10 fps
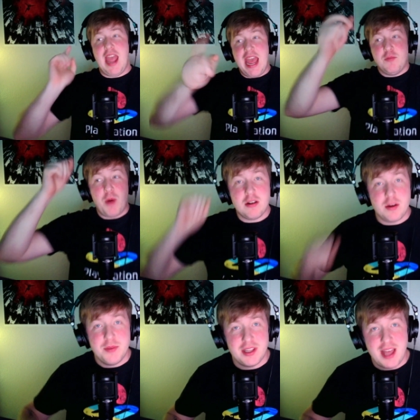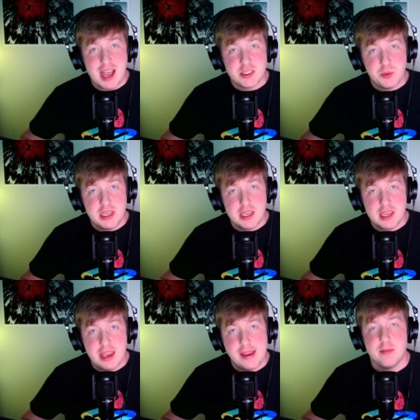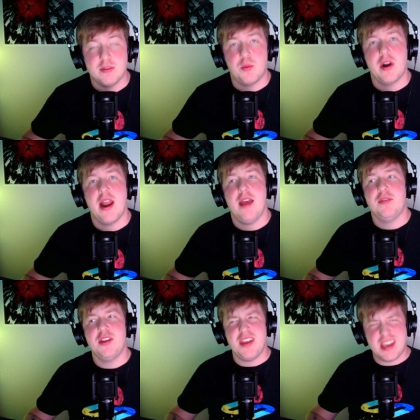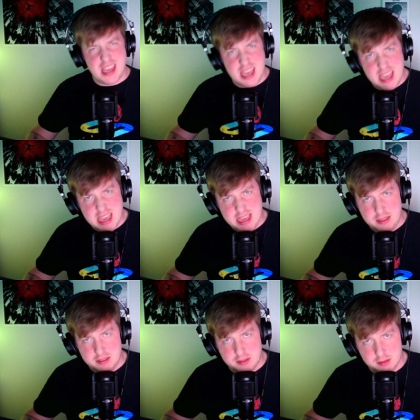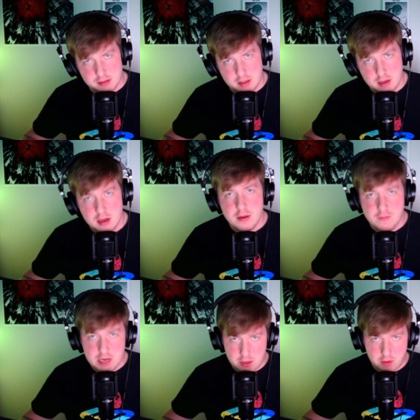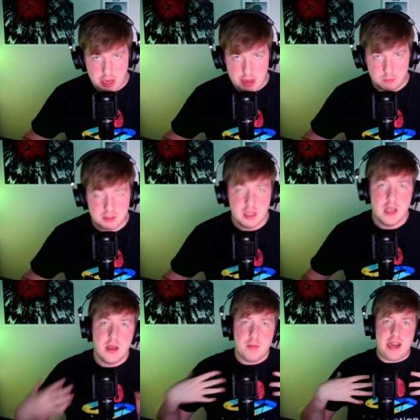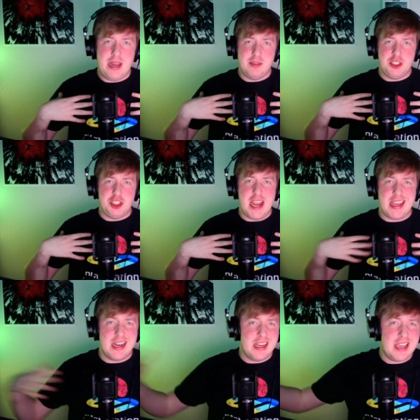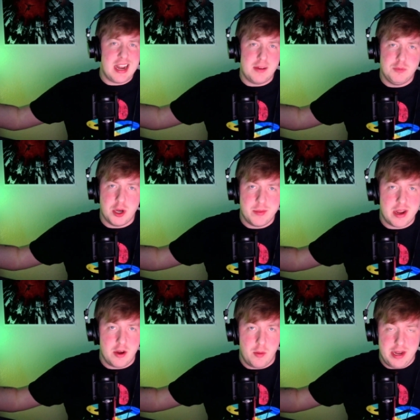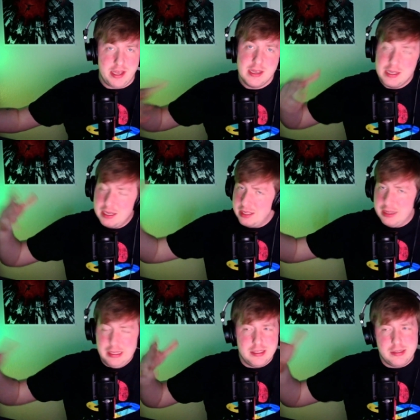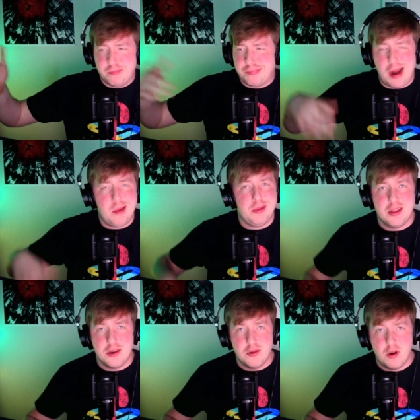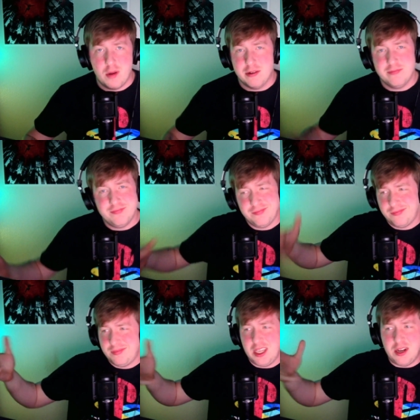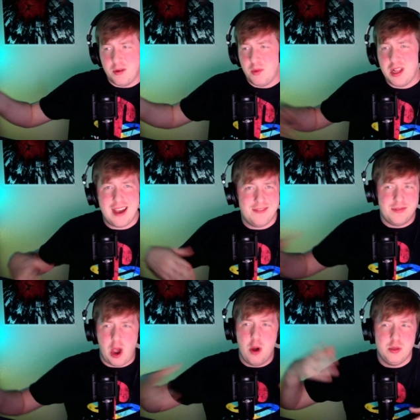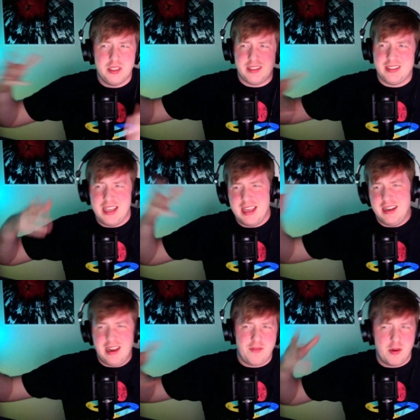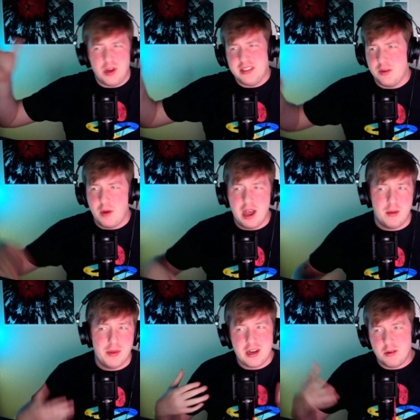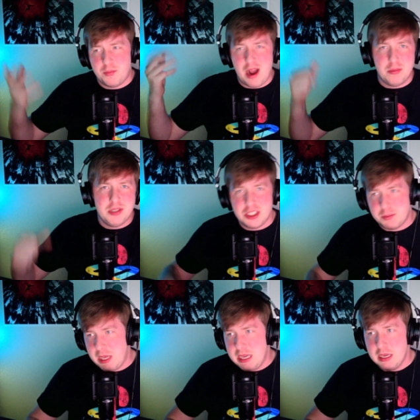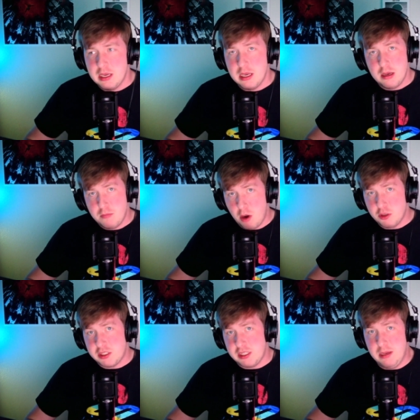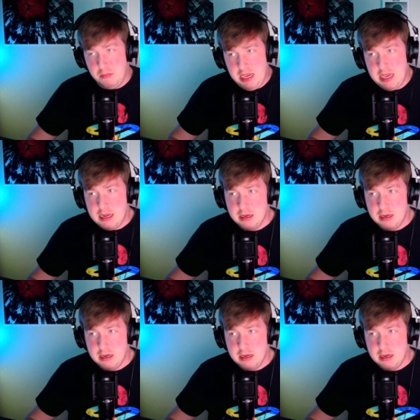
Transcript: And welcome to Last Week in Games, where everything is video games. My name is Jake, and again, I'm joined by nobody. This is probably the new normal. You know, we'll have hosts in every once in a while, but it'll probably just be mostly me